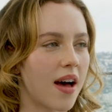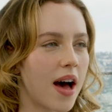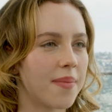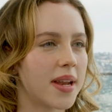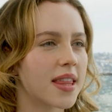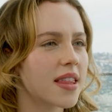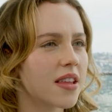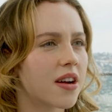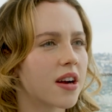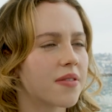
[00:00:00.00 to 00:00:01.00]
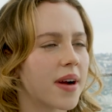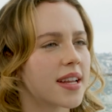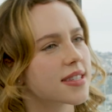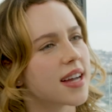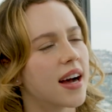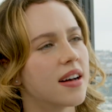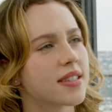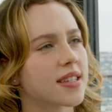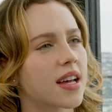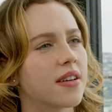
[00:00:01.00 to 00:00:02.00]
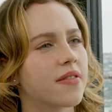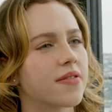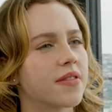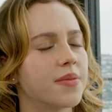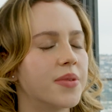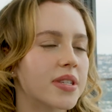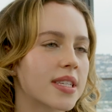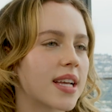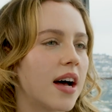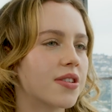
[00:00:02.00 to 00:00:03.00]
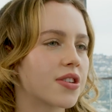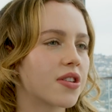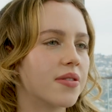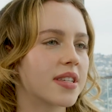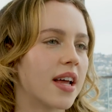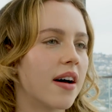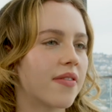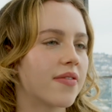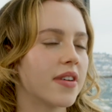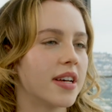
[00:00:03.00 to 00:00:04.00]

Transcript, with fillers: Um, and I think that our writing styles and kind of music styles are close enough